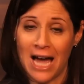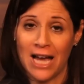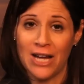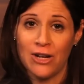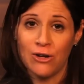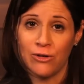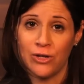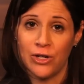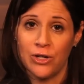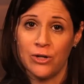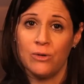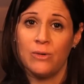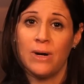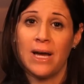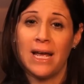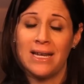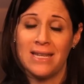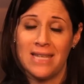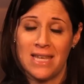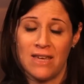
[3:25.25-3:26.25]
hire you
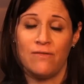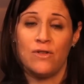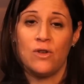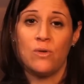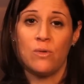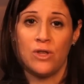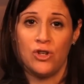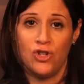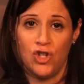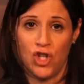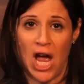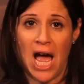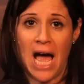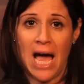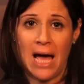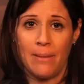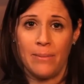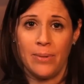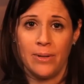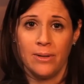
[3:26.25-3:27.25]
and give you the
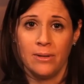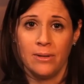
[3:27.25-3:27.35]
job.